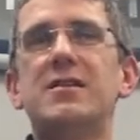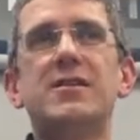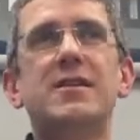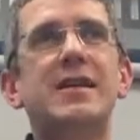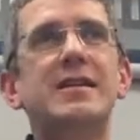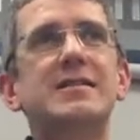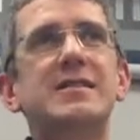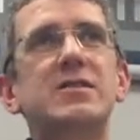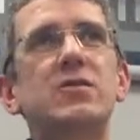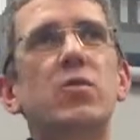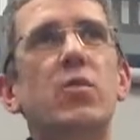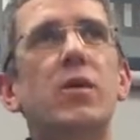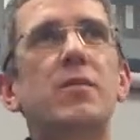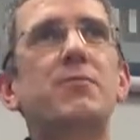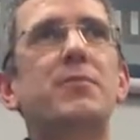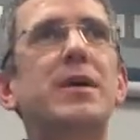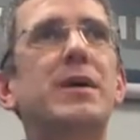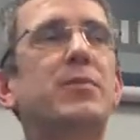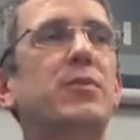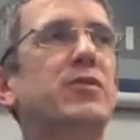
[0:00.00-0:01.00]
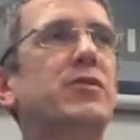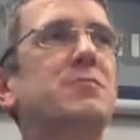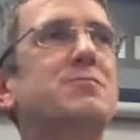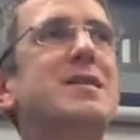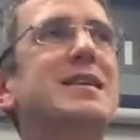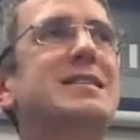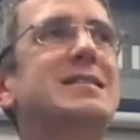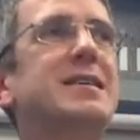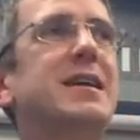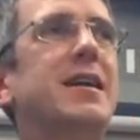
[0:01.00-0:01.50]
that I didn't want people to
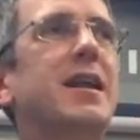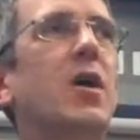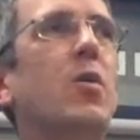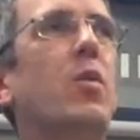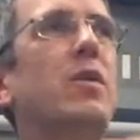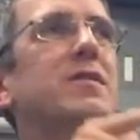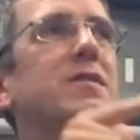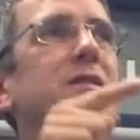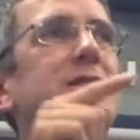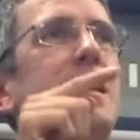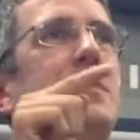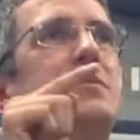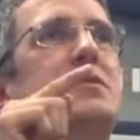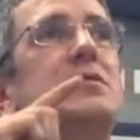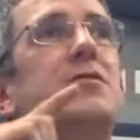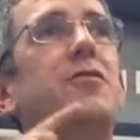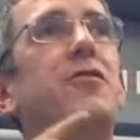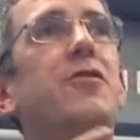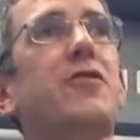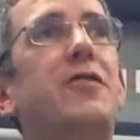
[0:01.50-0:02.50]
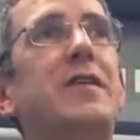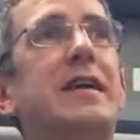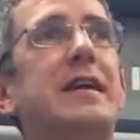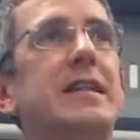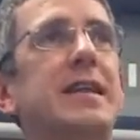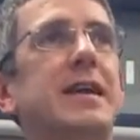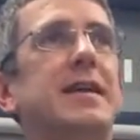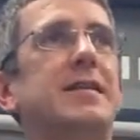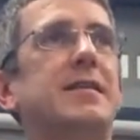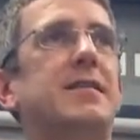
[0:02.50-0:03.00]
miss it. I wanted them to
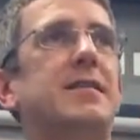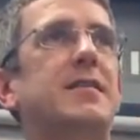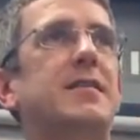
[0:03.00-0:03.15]
feel it